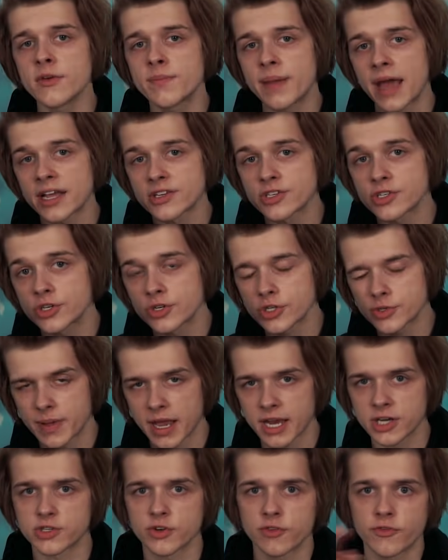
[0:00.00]
the passengers
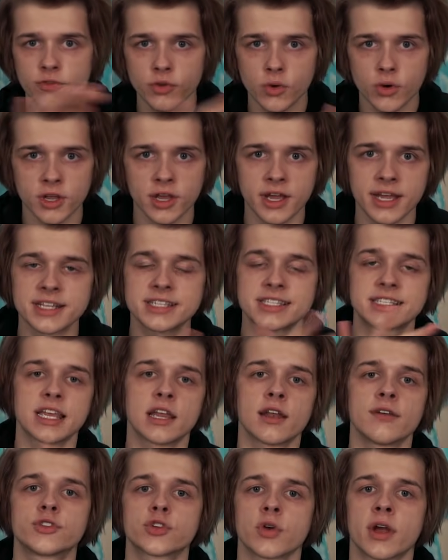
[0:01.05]
back to Florida
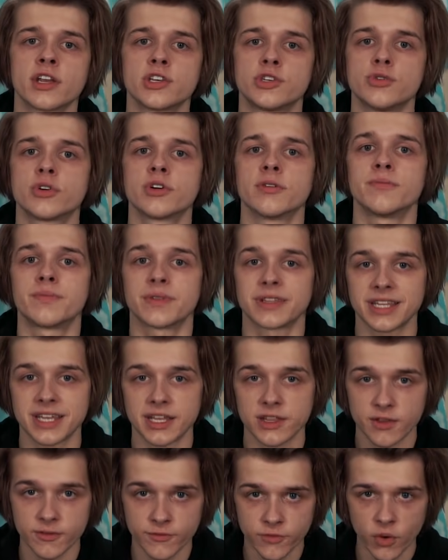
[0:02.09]
instead of trying to
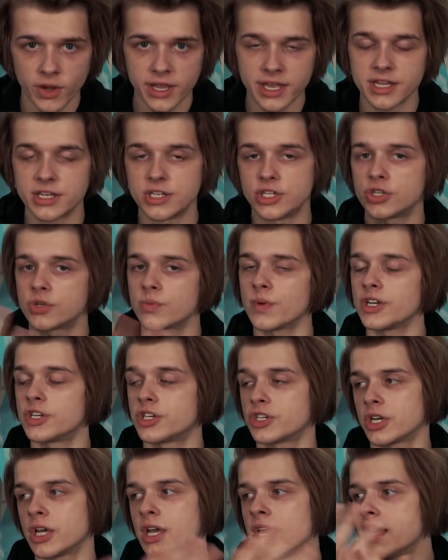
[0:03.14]
complete the voyage,
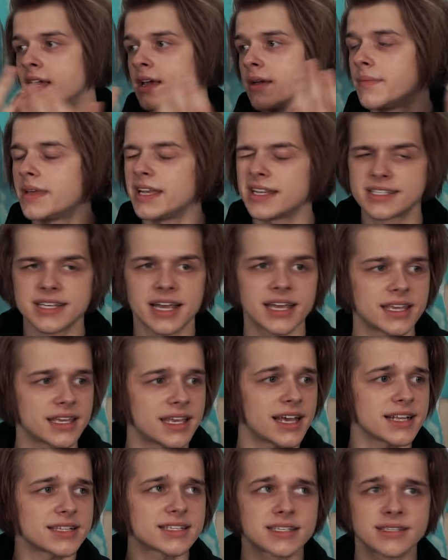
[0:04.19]
which means I
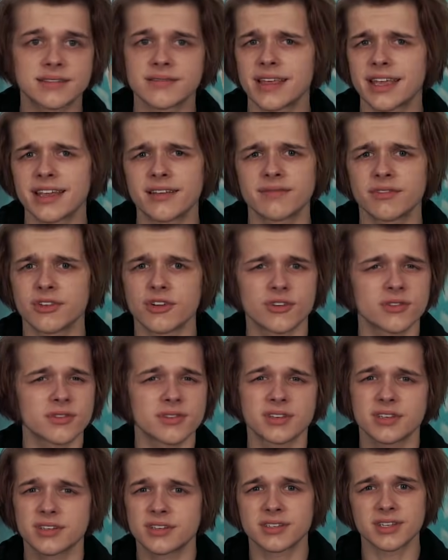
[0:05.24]
guess they
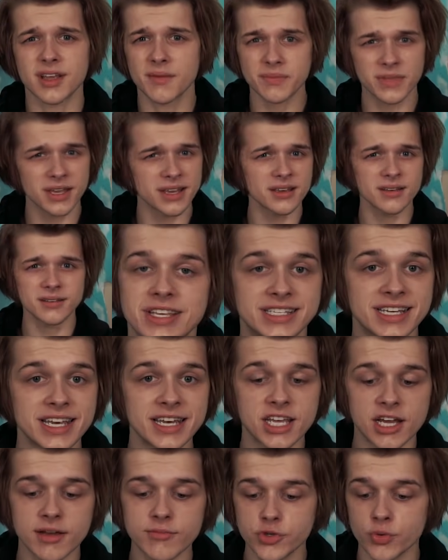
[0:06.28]
learned something? This in
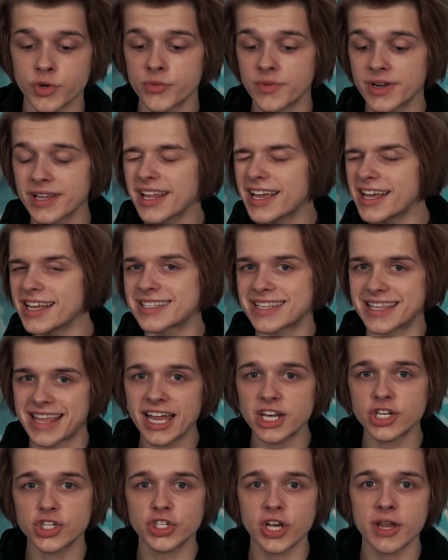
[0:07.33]
comes when you realize
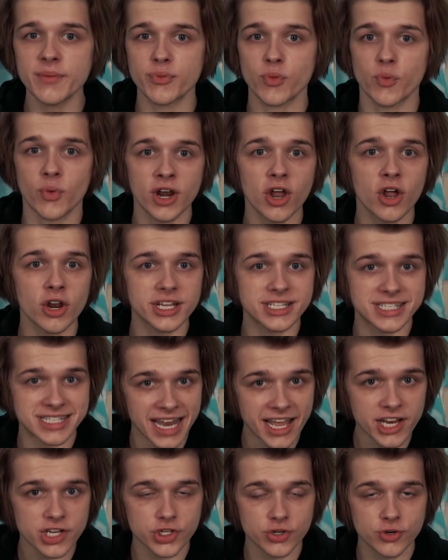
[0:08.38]
that ship went on its
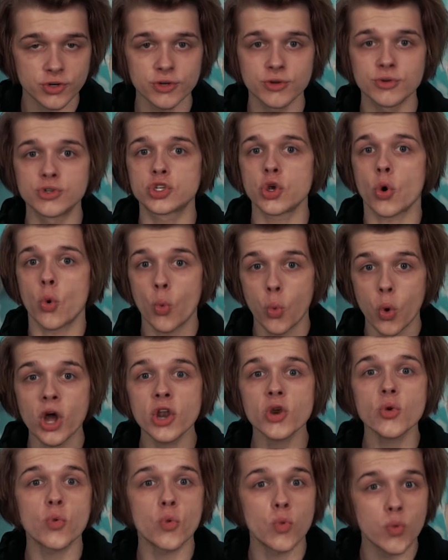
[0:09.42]
next cruise
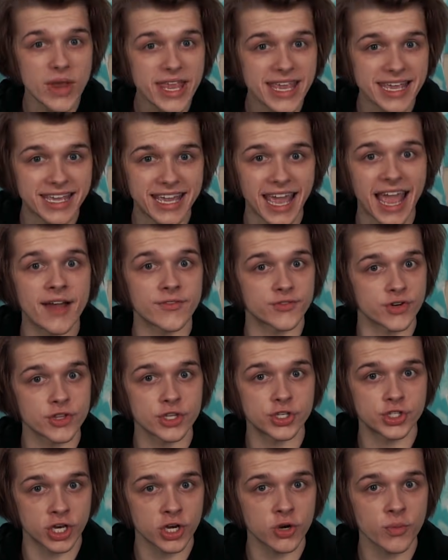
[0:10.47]
1 week after
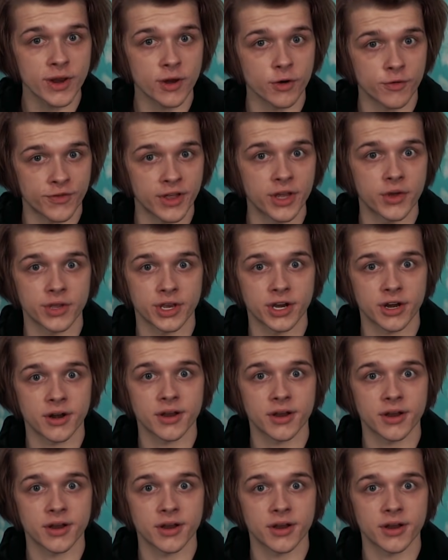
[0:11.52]
the generator failure.